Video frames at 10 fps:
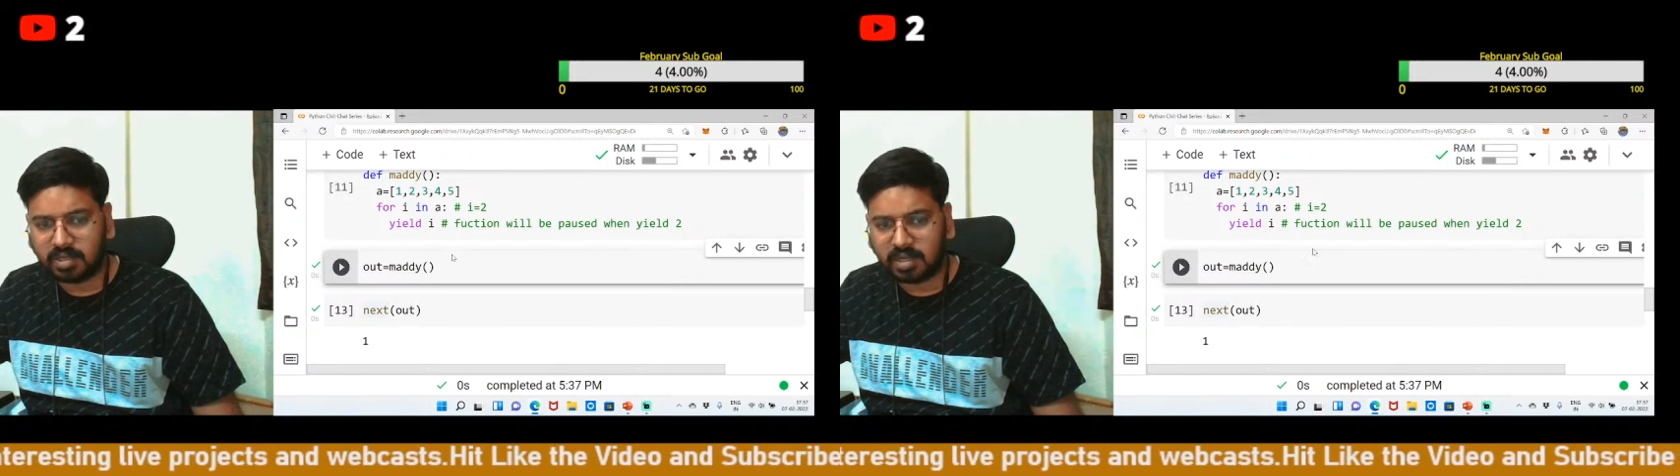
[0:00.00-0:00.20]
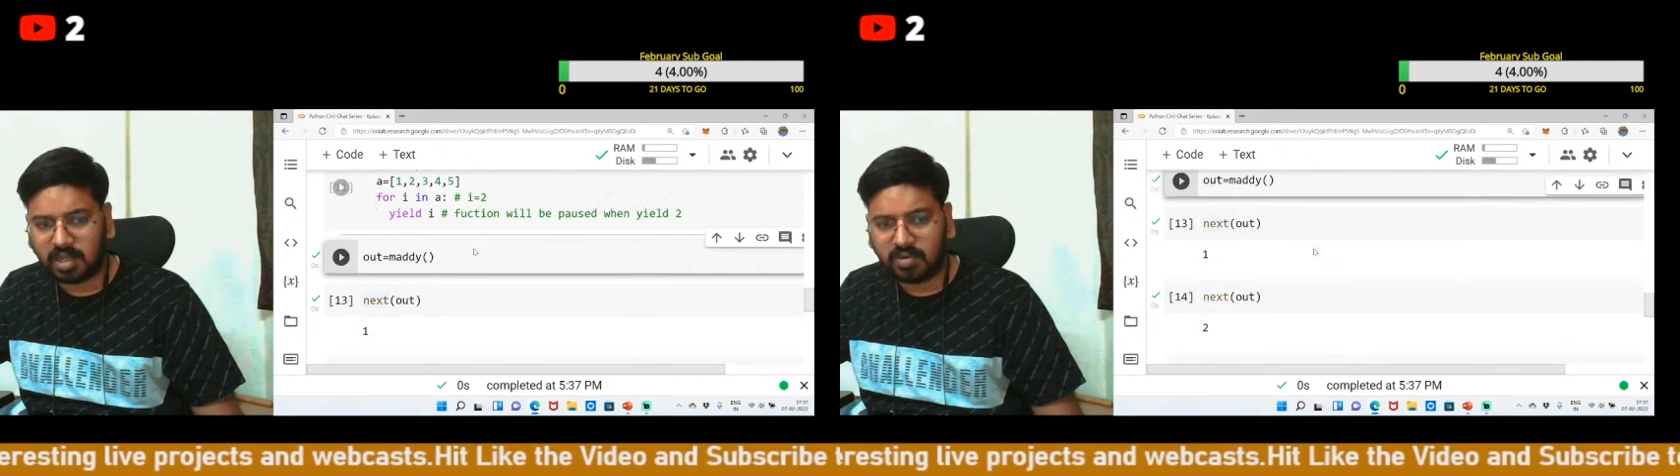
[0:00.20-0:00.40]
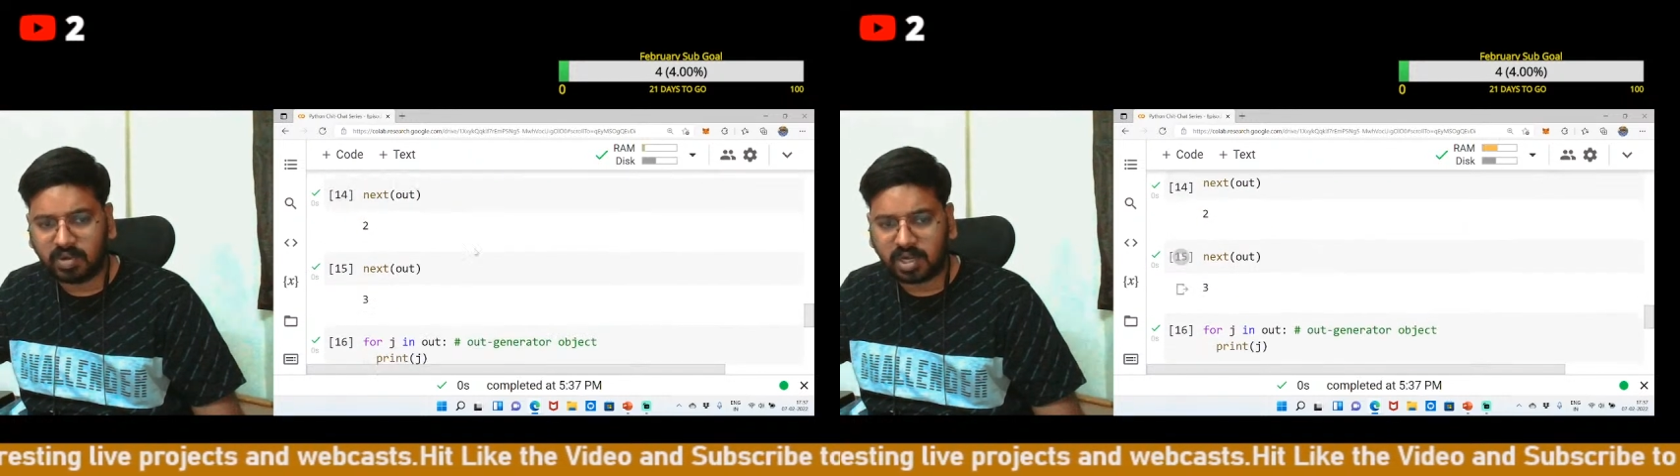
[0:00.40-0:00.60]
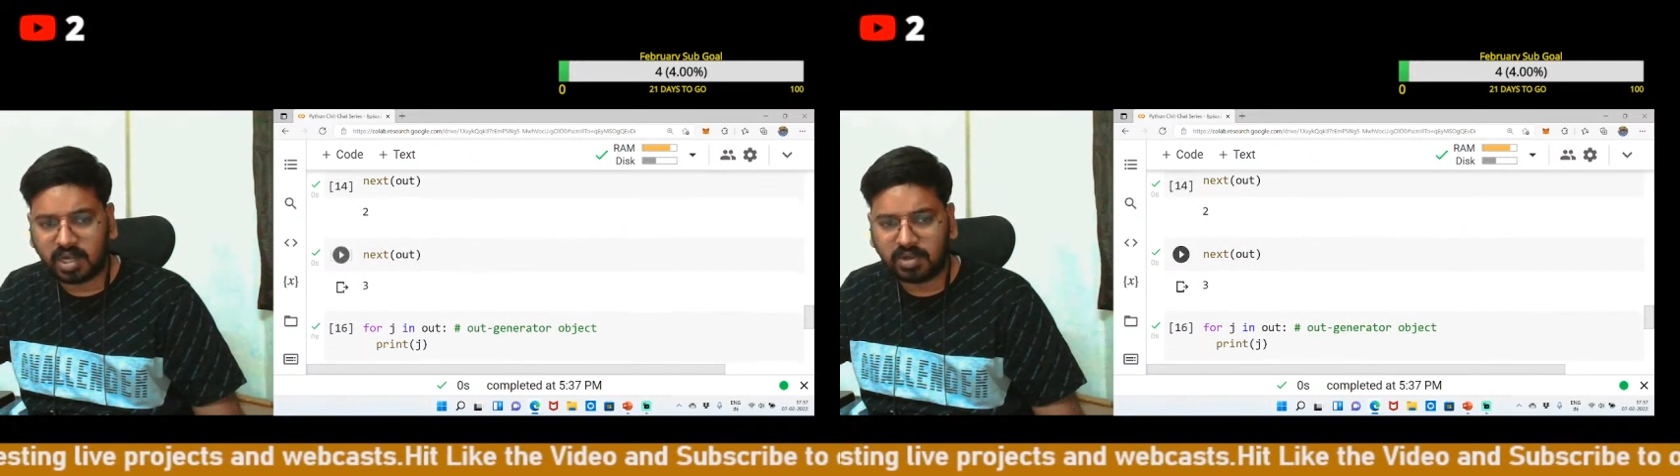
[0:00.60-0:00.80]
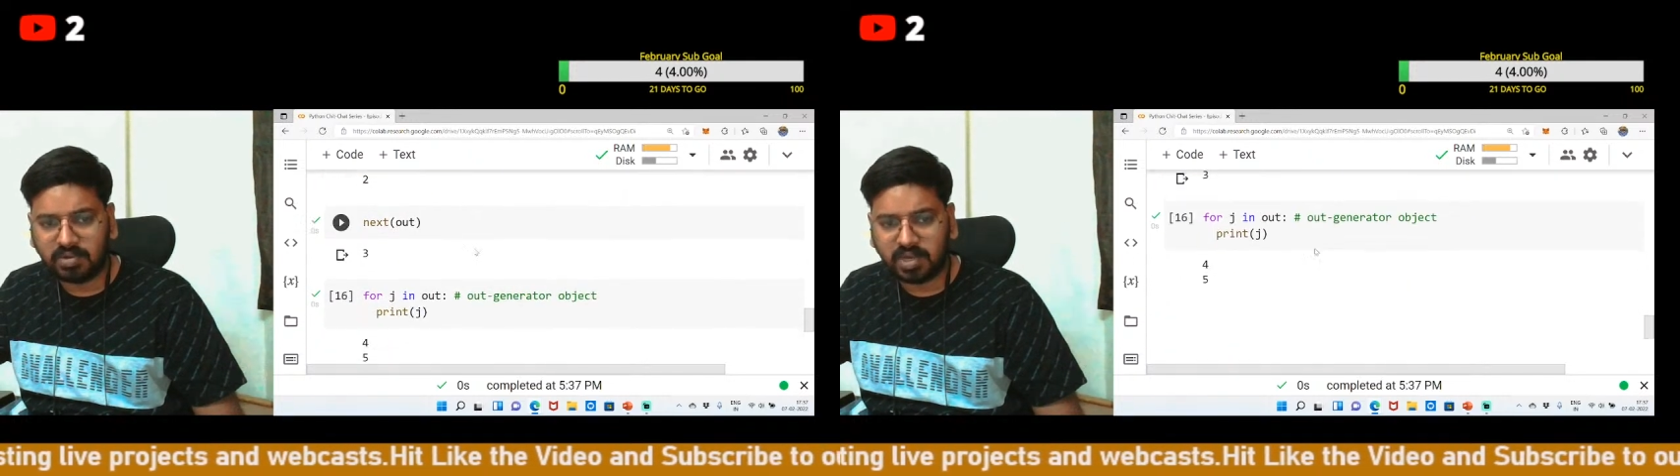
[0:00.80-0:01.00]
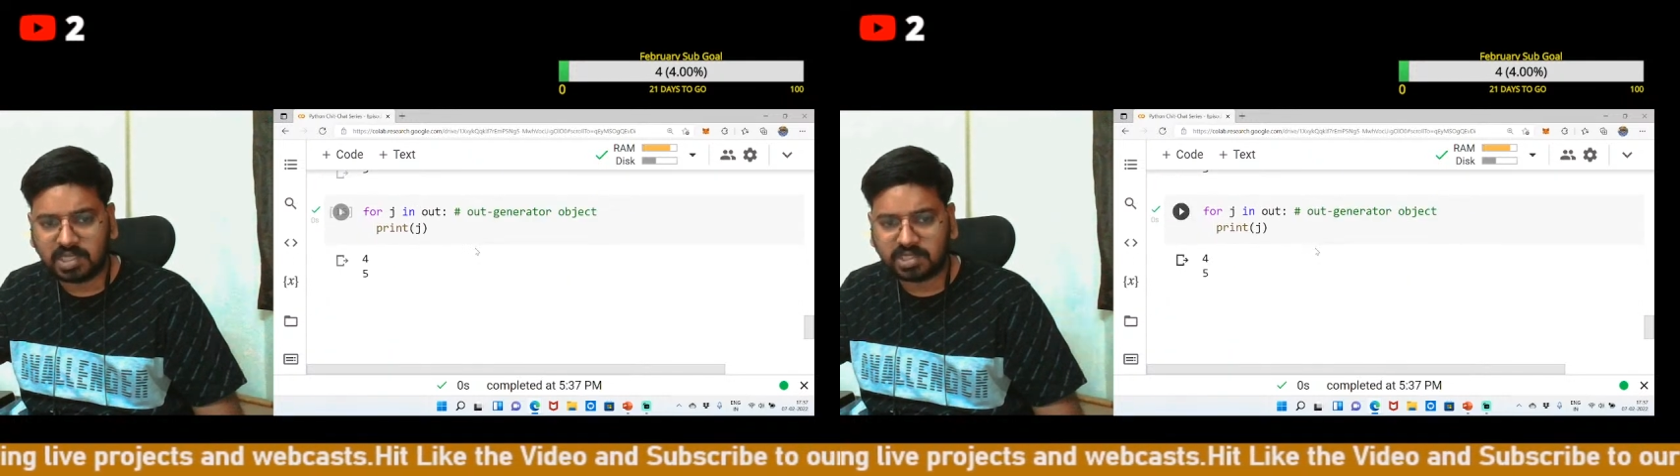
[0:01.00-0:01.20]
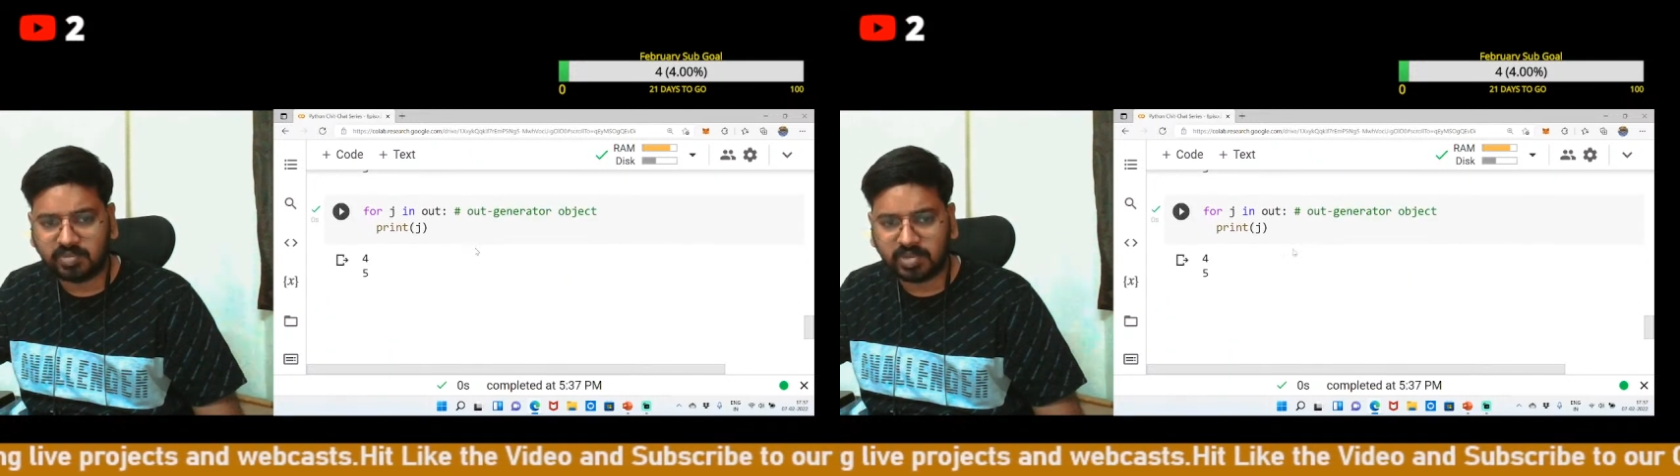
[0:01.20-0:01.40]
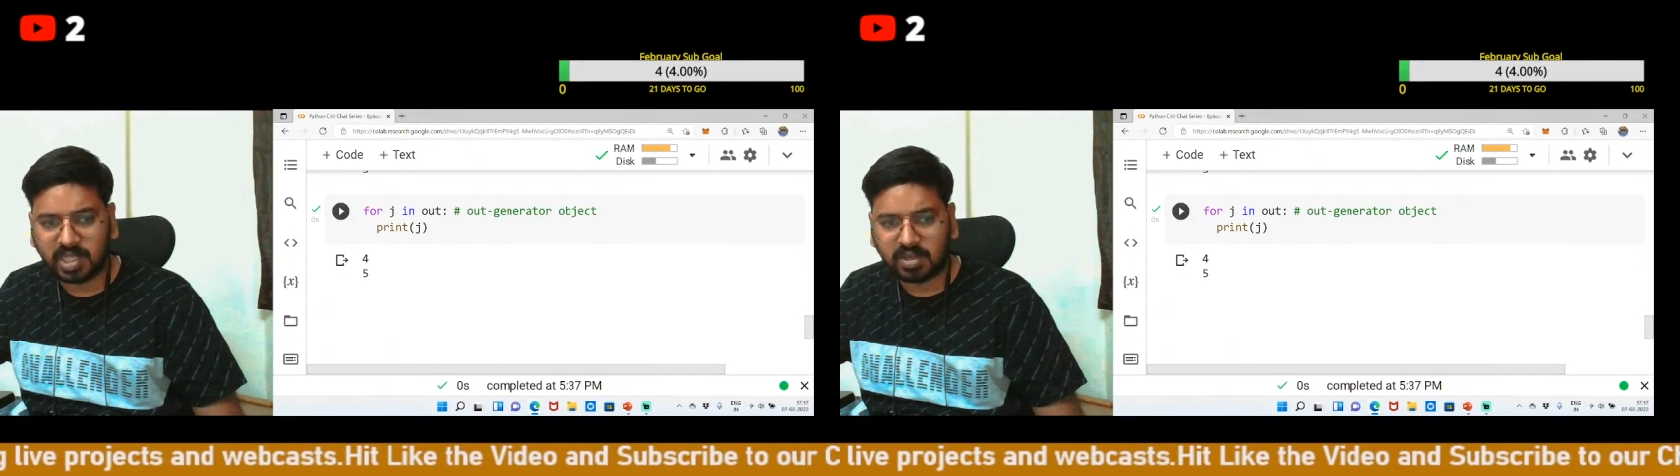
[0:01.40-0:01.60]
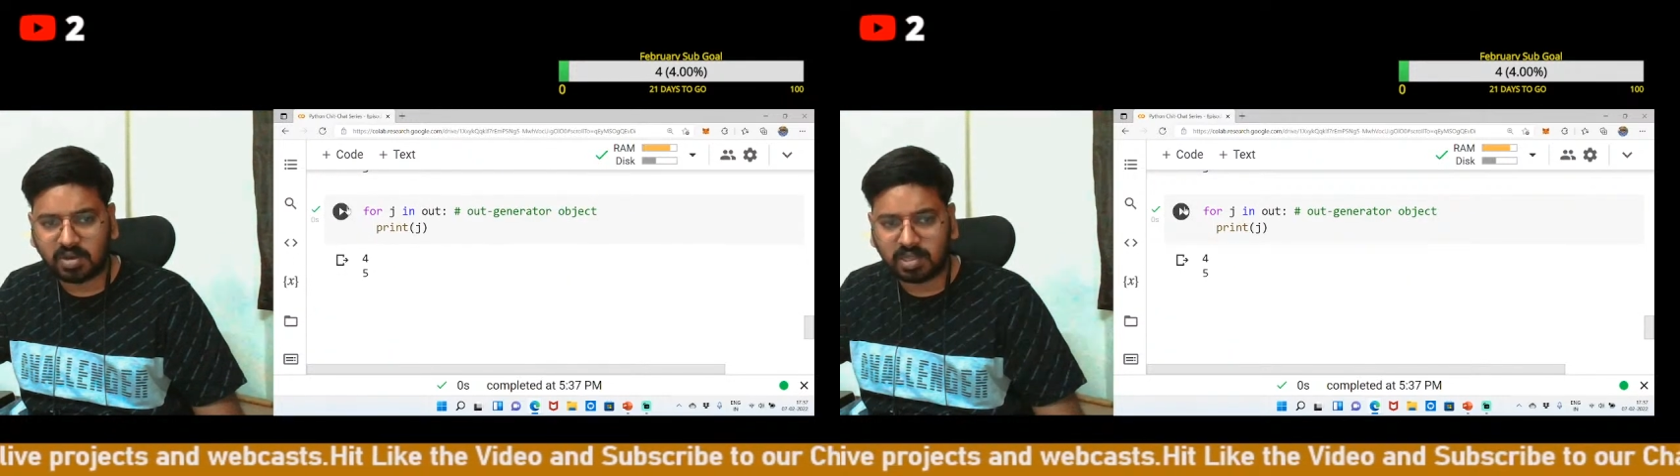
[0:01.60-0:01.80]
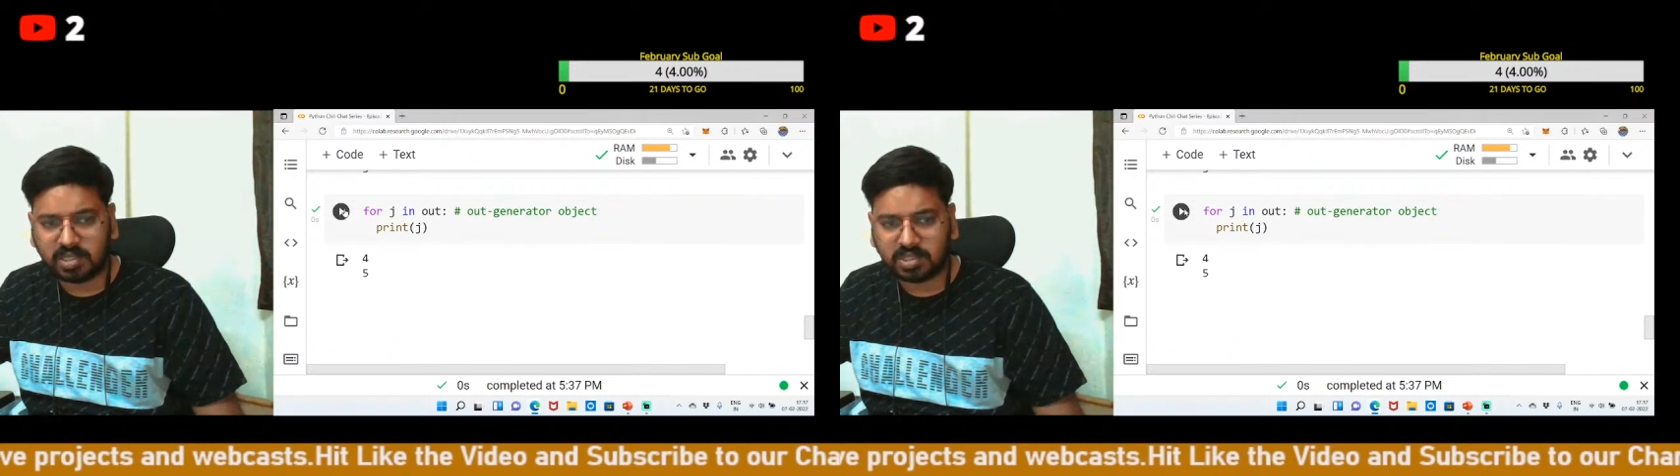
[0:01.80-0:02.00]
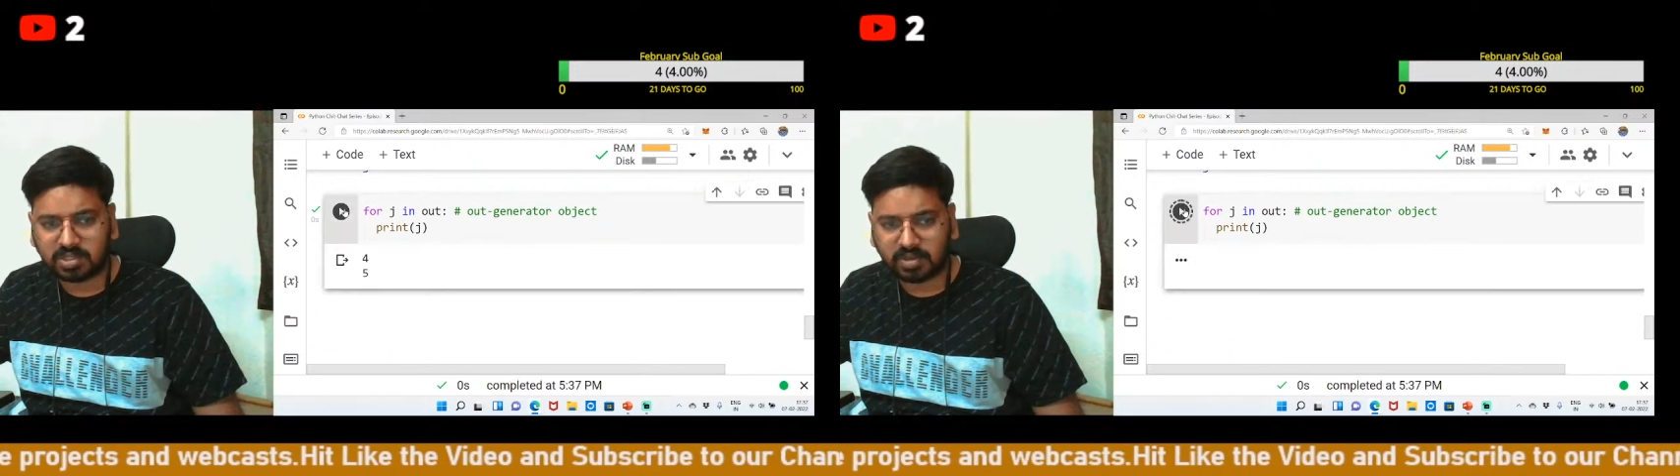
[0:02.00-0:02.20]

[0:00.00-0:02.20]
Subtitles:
now what I'll do, I'll simply call this.